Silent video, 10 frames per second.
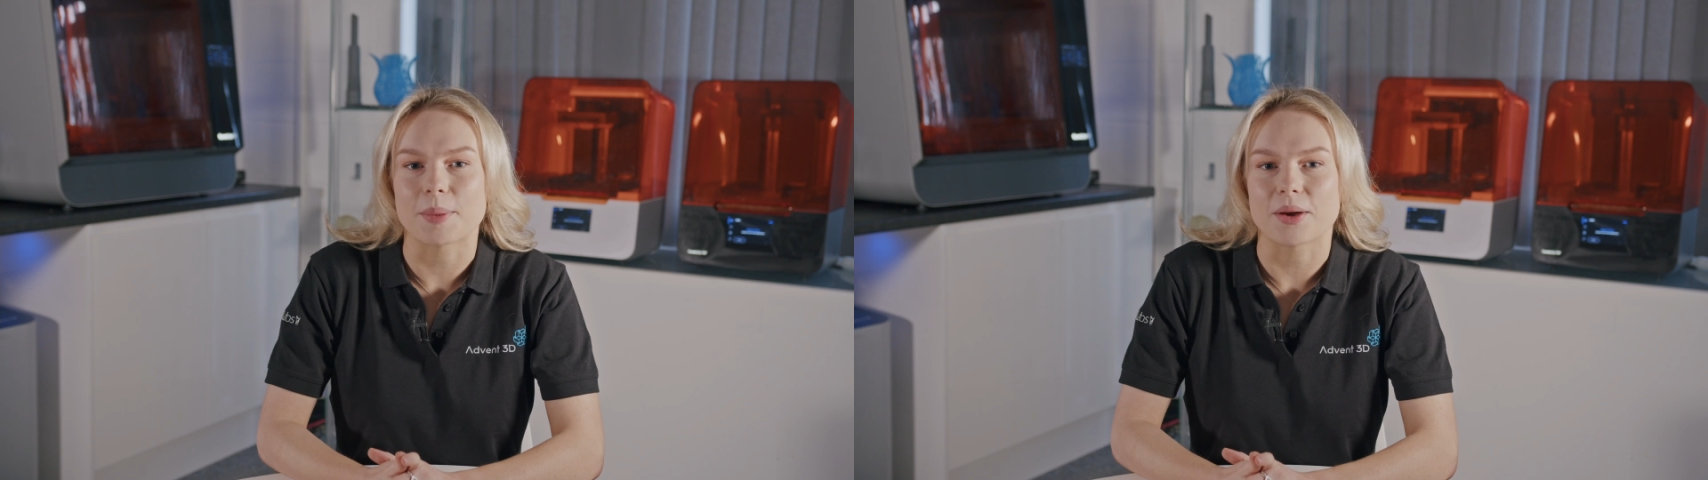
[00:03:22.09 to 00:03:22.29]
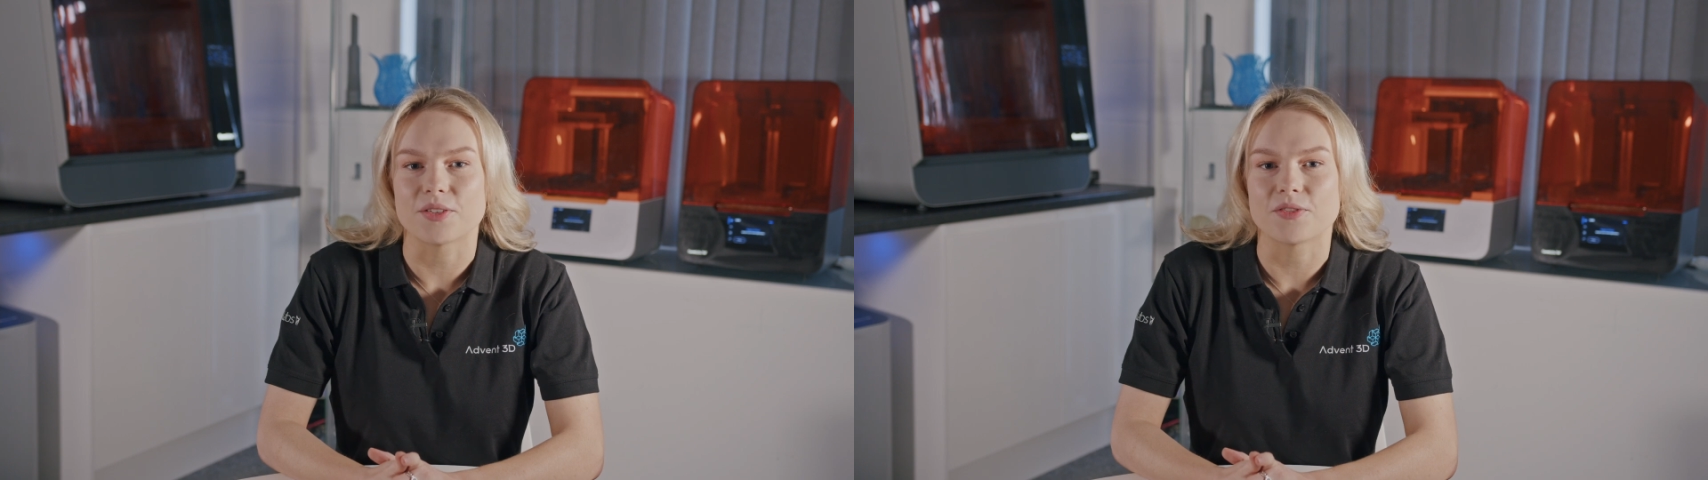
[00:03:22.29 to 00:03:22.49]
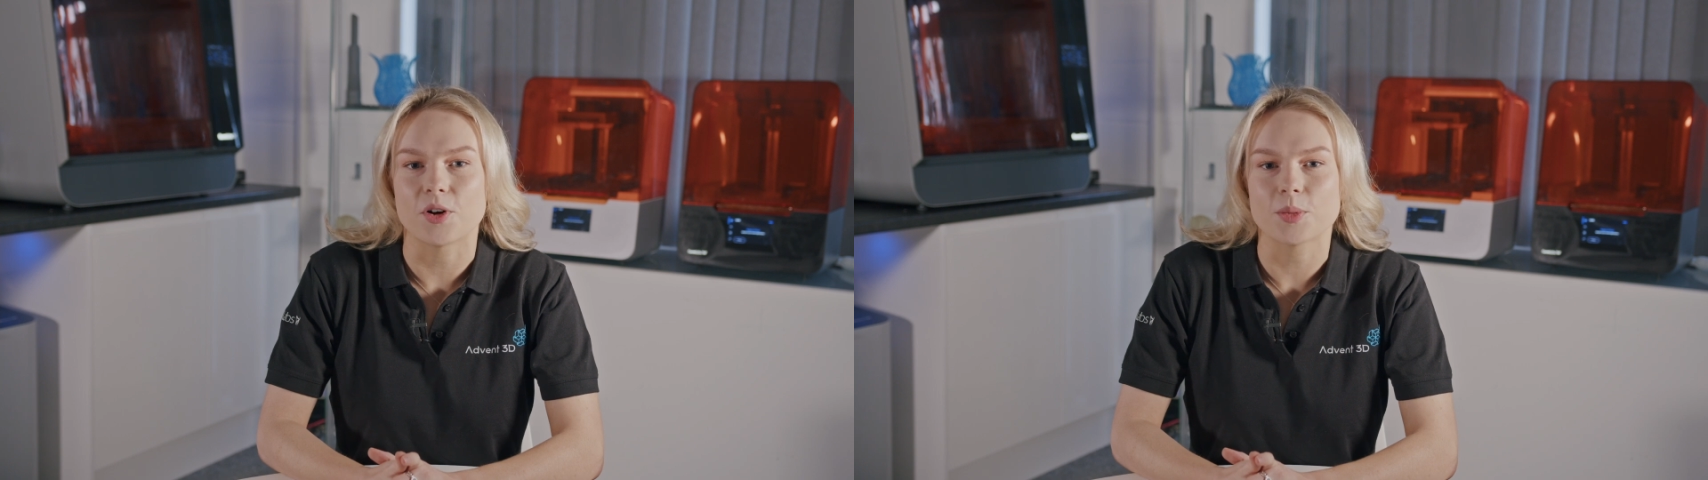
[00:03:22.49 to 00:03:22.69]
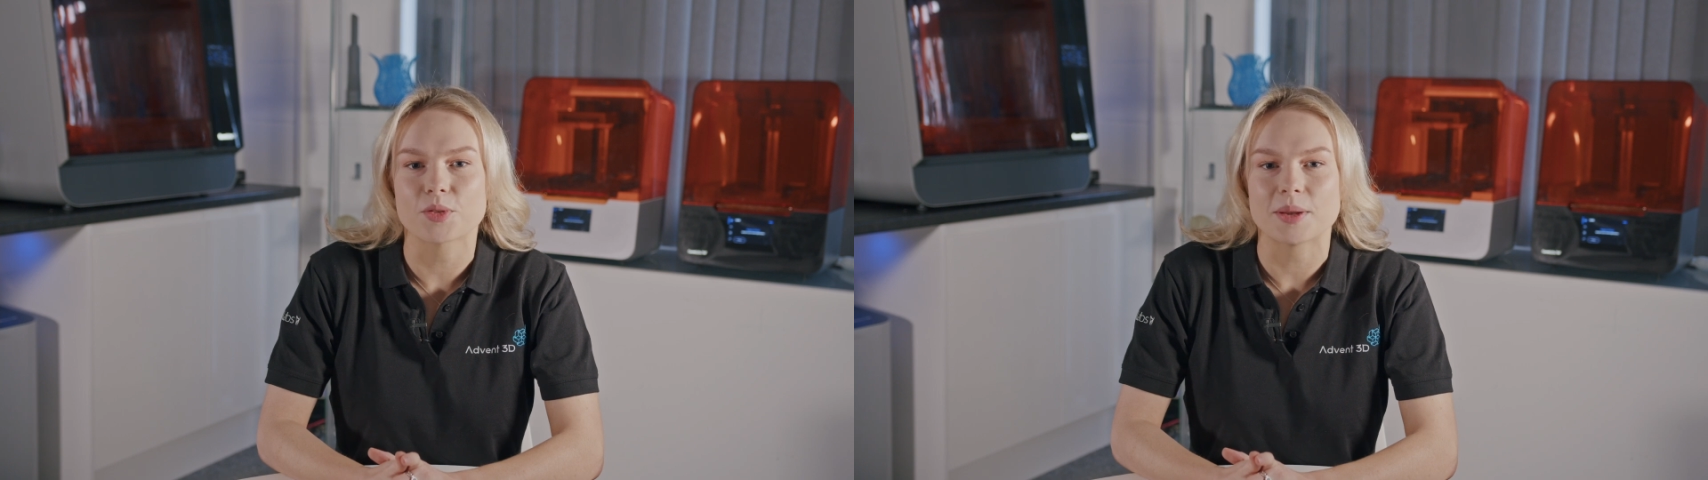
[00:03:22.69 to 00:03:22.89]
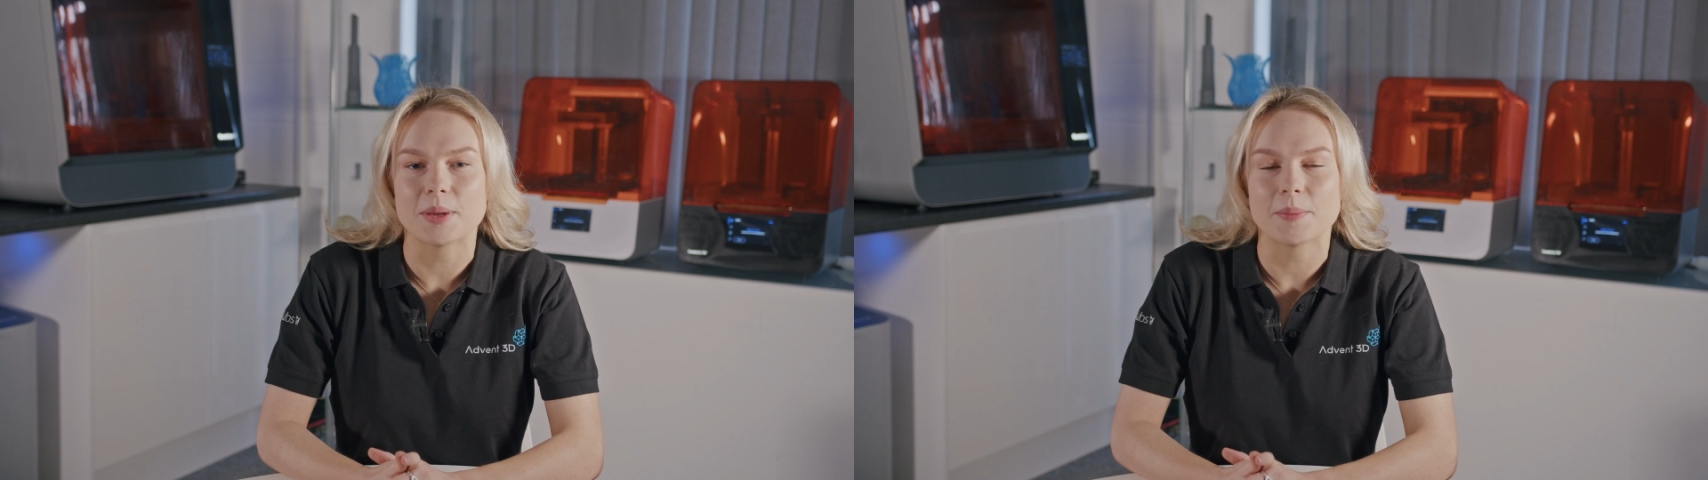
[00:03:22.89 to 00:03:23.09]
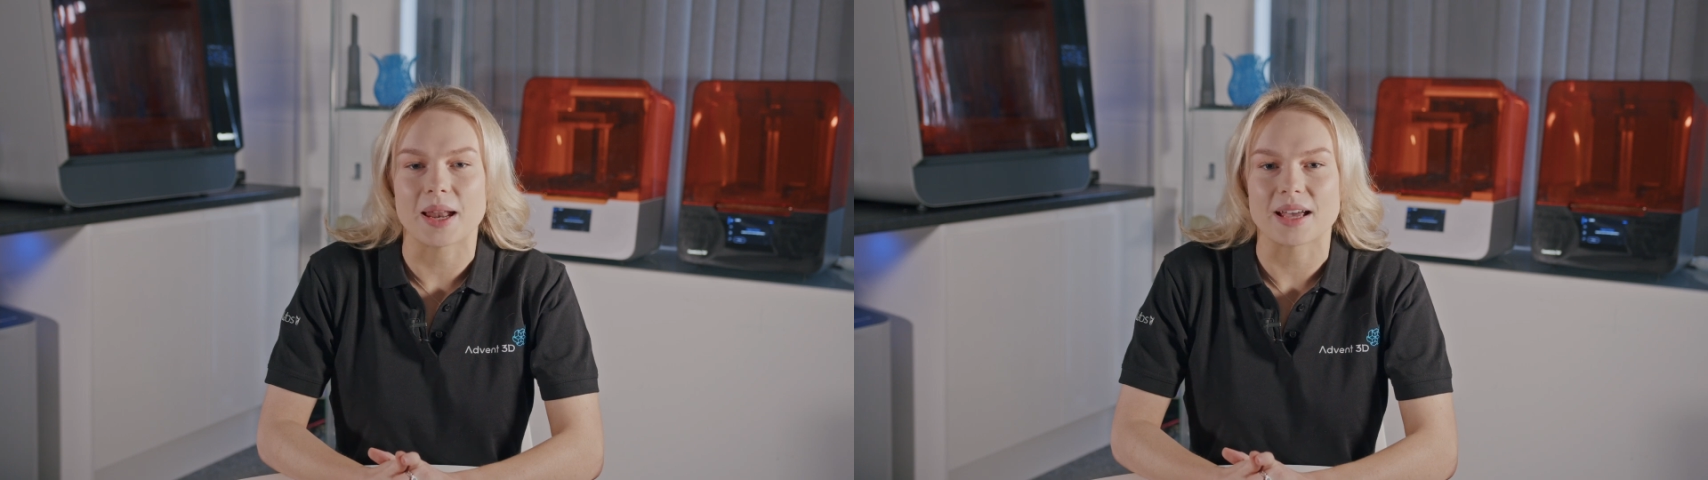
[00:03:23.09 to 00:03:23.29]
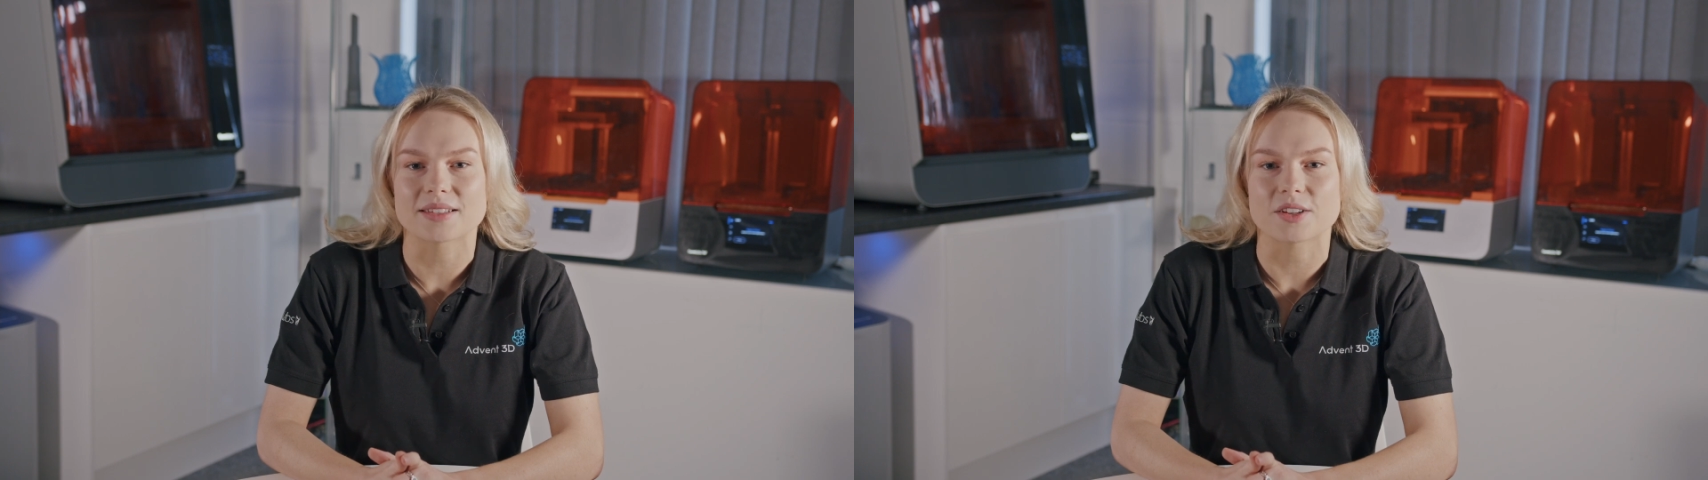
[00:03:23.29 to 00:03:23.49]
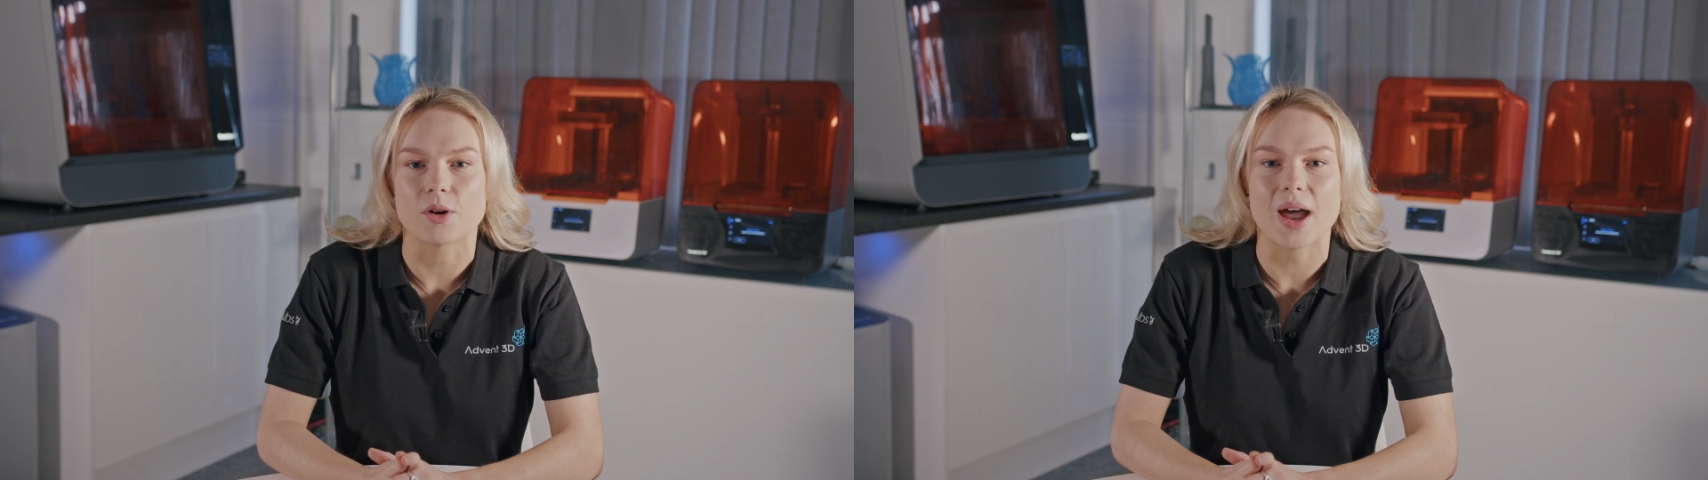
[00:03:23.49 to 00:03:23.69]
about the Form 3B
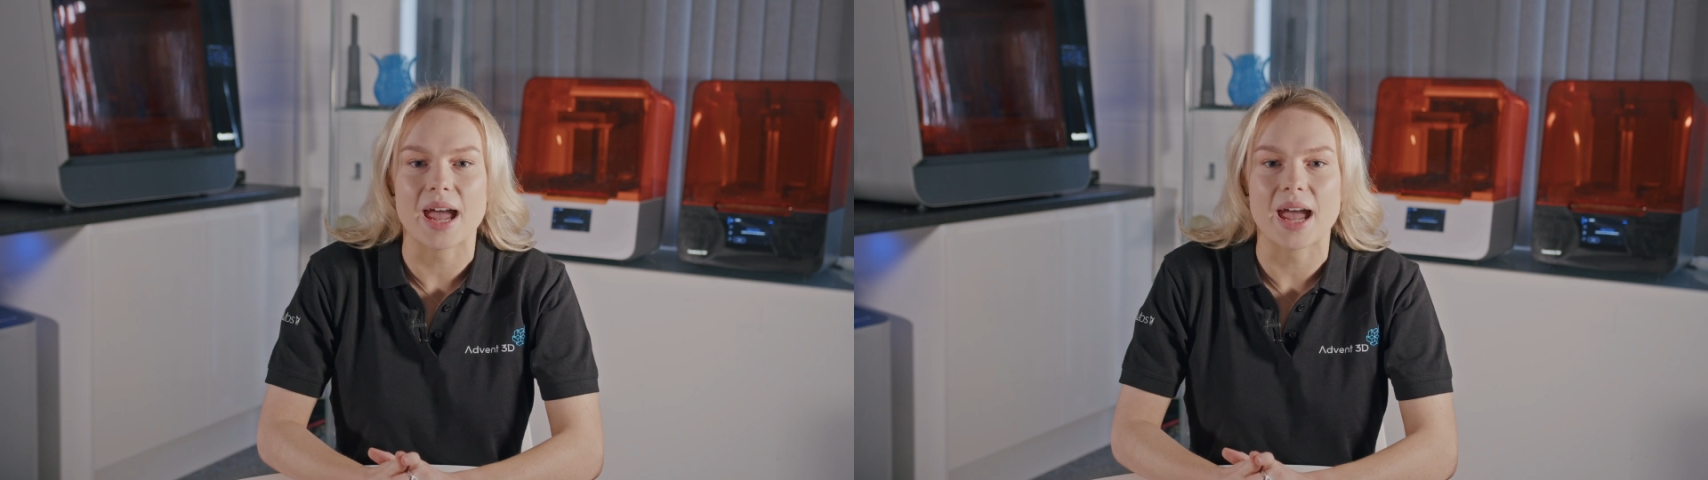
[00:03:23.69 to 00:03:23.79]
Plus or